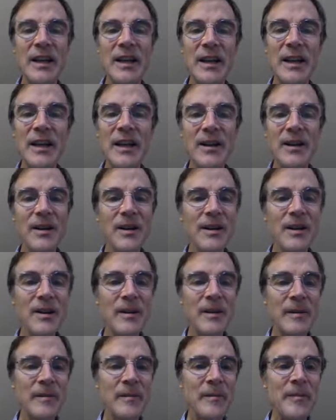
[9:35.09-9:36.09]

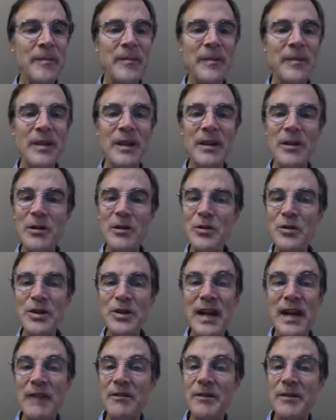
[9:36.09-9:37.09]
Here, you just
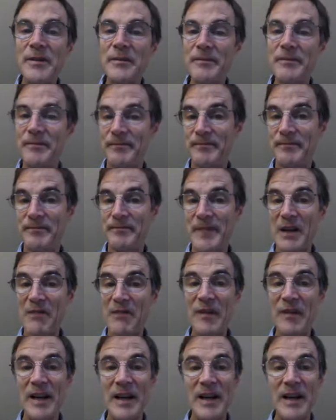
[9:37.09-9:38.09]
have a, a
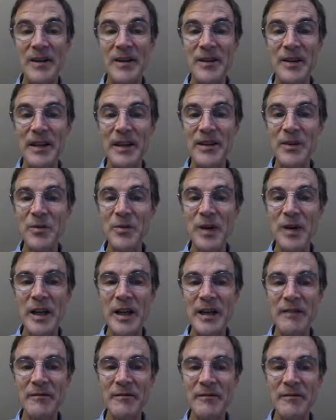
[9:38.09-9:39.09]
file and you
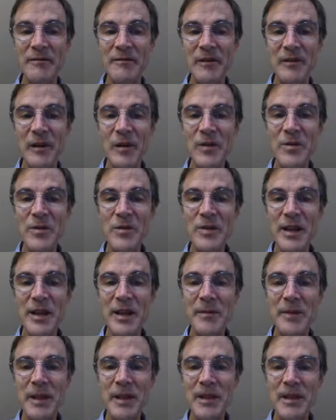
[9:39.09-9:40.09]
write load
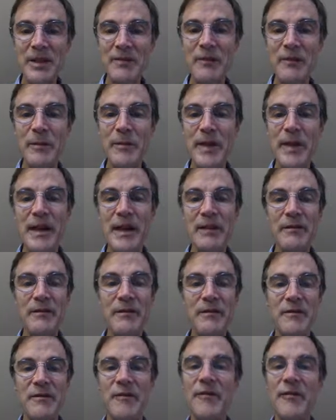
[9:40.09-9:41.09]
image from that
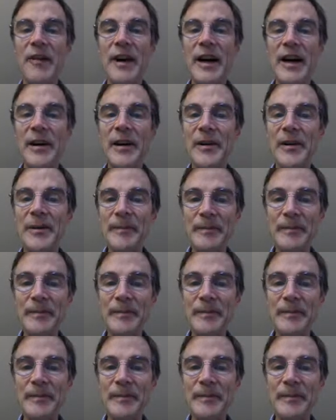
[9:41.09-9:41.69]
file.